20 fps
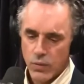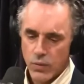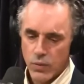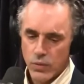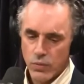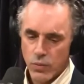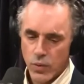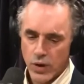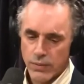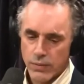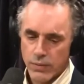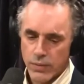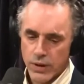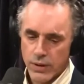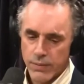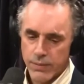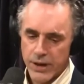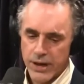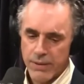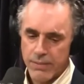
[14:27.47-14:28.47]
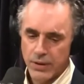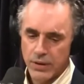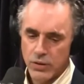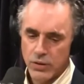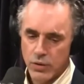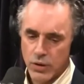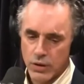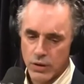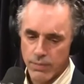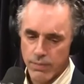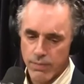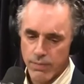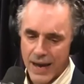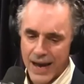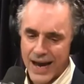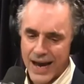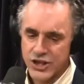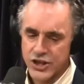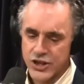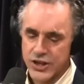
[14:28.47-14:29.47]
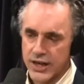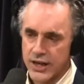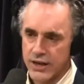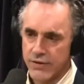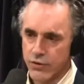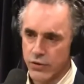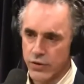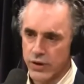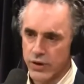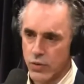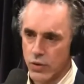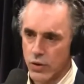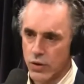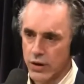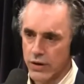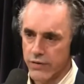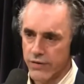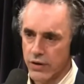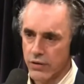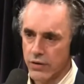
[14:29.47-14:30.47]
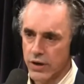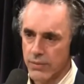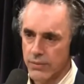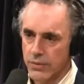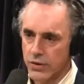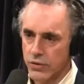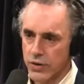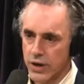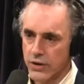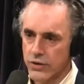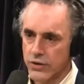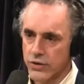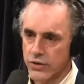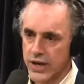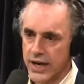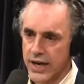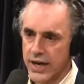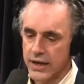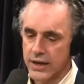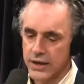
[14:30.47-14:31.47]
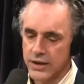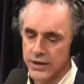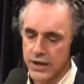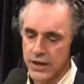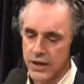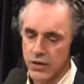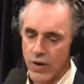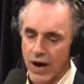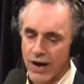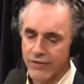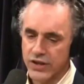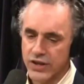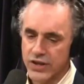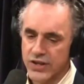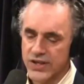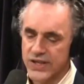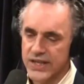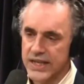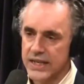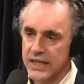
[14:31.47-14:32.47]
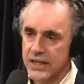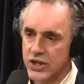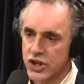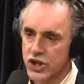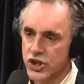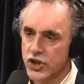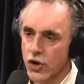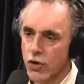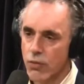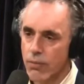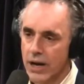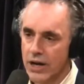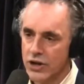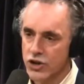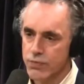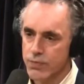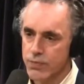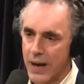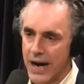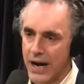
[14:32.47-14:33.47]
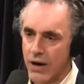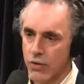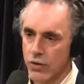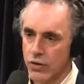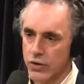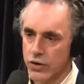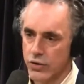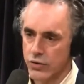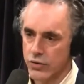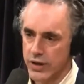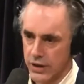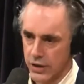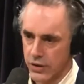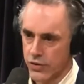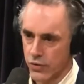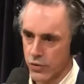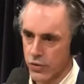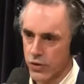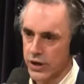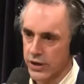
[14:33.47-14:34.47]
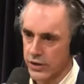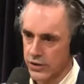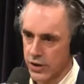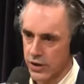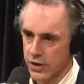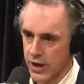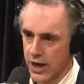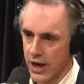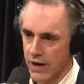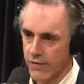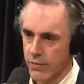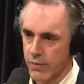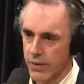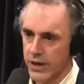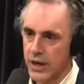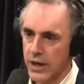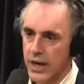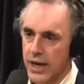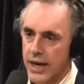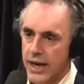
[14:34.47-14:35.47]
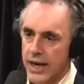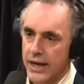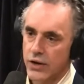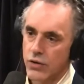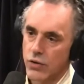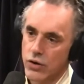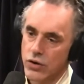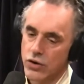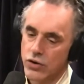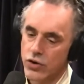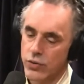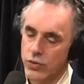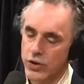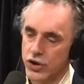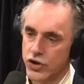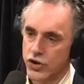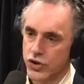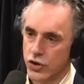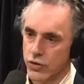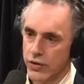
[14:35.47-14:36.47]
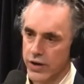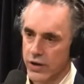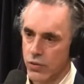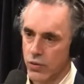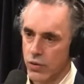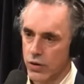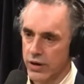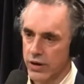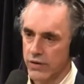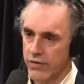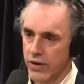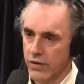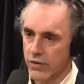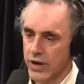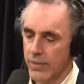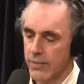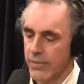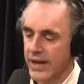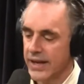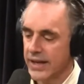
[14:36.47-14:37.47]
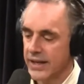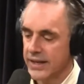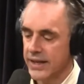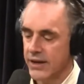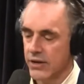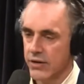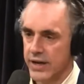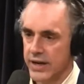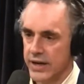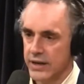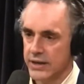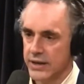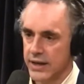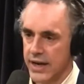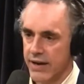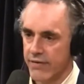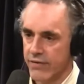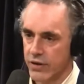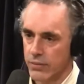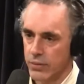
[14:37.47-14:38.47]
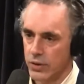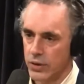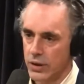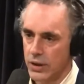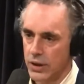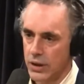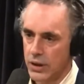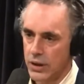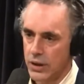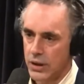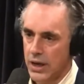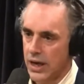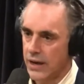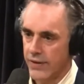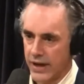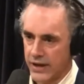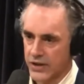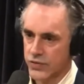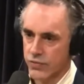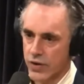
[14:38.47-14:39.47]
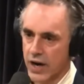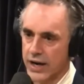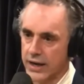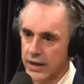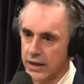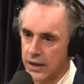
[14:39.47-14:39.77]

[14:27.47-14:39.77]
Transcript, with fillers: what the people who are agitating for equality of outcome don't understand is that you have to cede so much power to the authorities, to the government, in order to ensure equality of outcome that a tyranny is inevitable. And that's right.